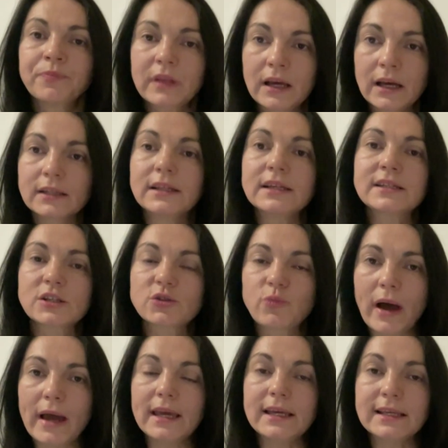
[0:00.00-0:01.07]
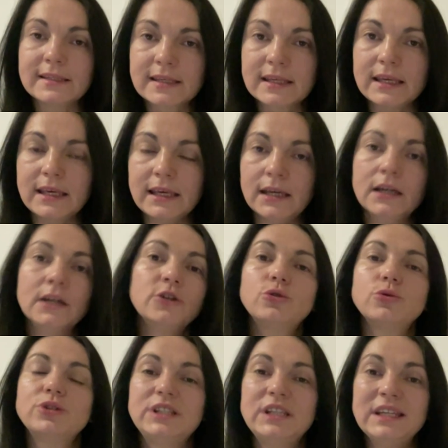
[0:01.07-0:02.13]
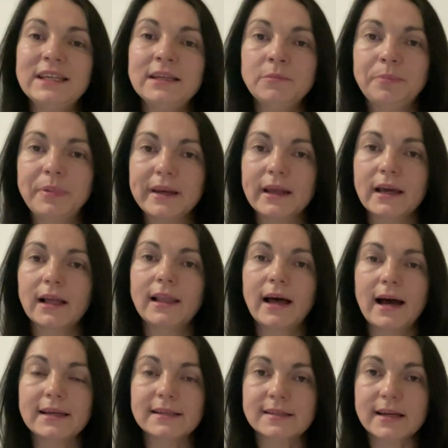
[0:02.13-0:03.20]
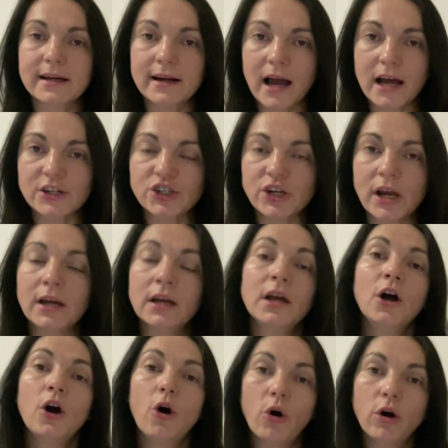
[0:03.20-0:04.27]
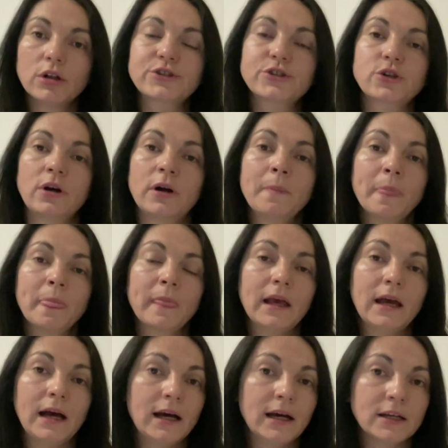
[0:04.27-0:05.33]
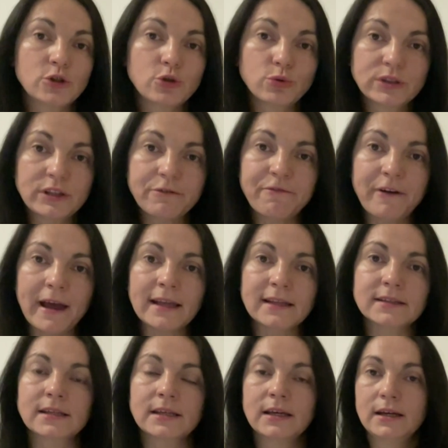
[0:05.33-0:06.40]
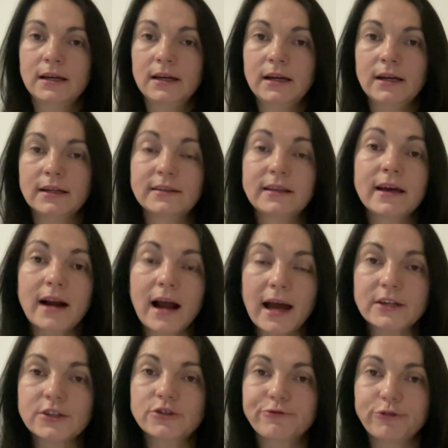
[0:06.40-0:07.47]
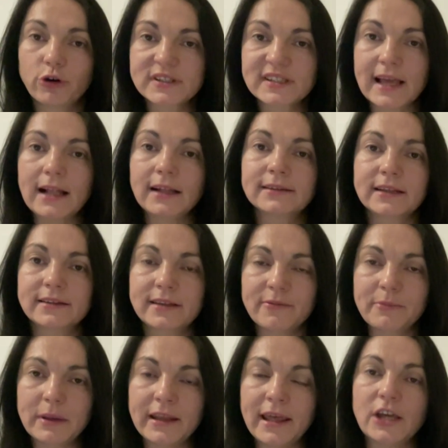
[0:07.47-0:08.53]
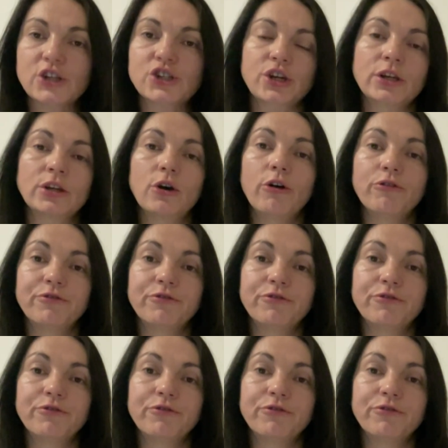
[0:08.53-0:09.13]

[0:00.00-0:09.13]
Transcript: this is why it's key to de-imperialize Russia, also to defend the right for self-determination of